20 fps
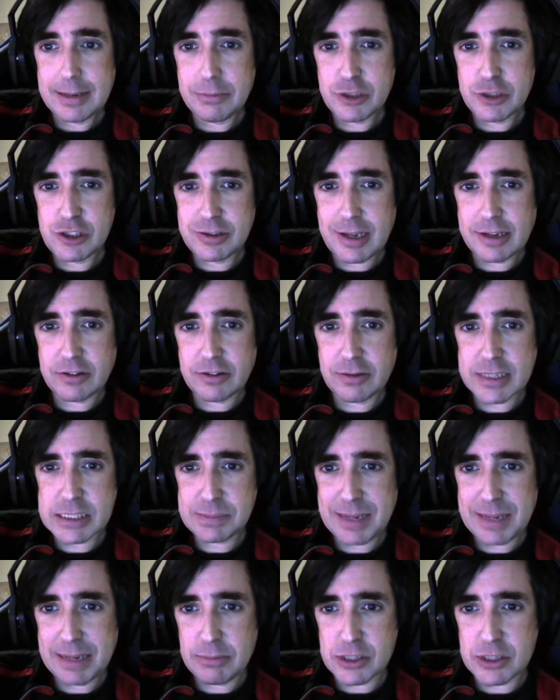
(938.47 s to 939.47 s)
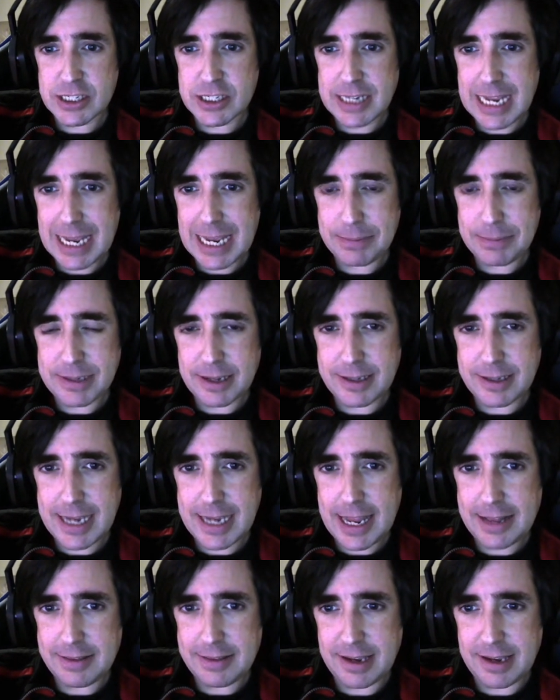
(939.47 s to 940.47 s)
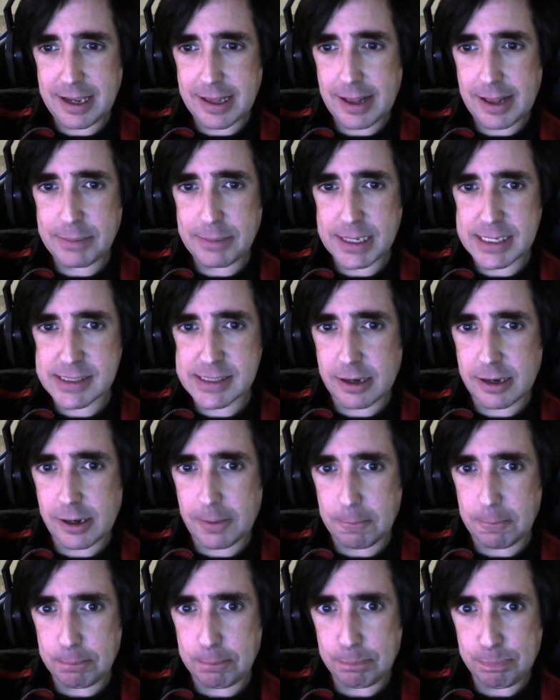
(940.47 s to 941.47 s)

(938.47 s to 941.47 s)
Would you like to explain what's going to happen at the end here then, please, Doc?